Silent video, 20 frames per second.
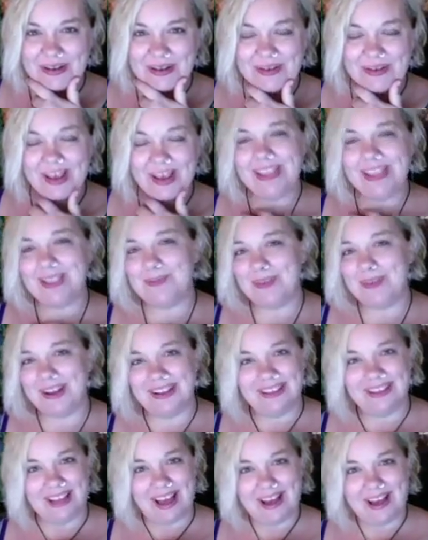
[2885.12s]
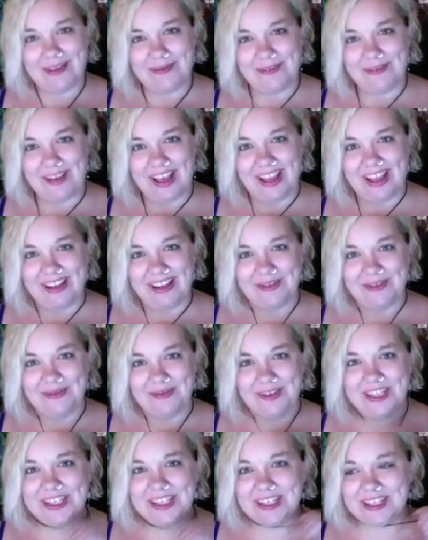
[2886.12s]
It's been a lot of fun.
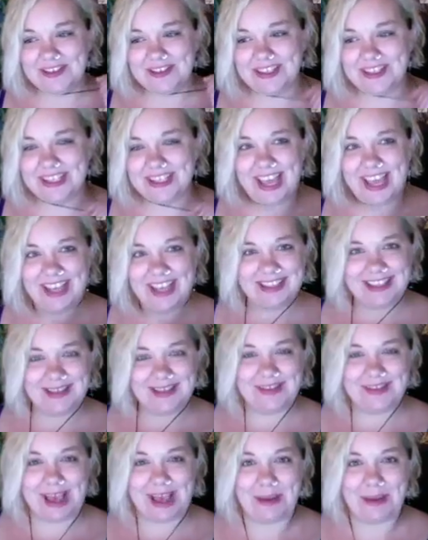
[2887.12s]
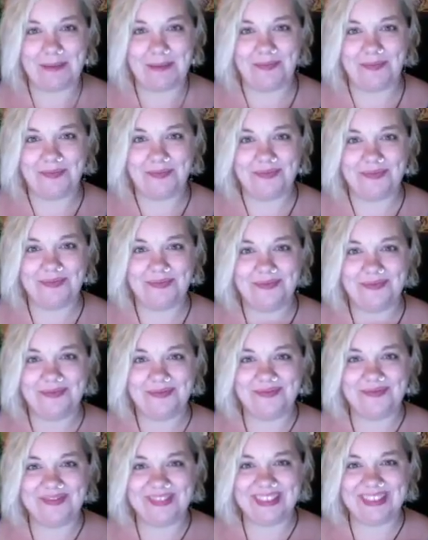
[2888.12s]
We should do this again sometime.
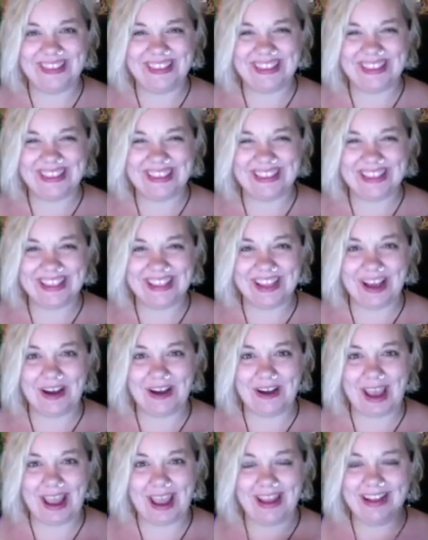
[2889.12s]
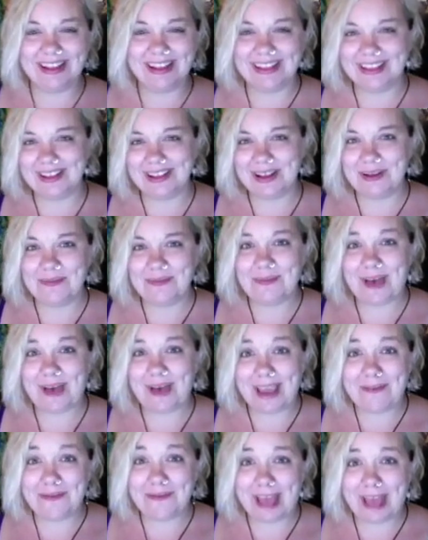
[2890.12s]
All right. Bye
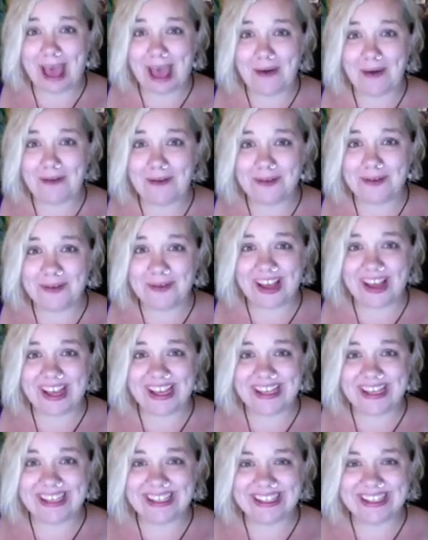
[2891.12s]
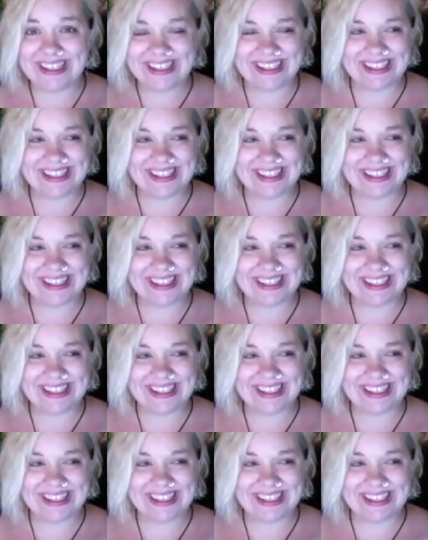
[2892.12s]
for now, everyone.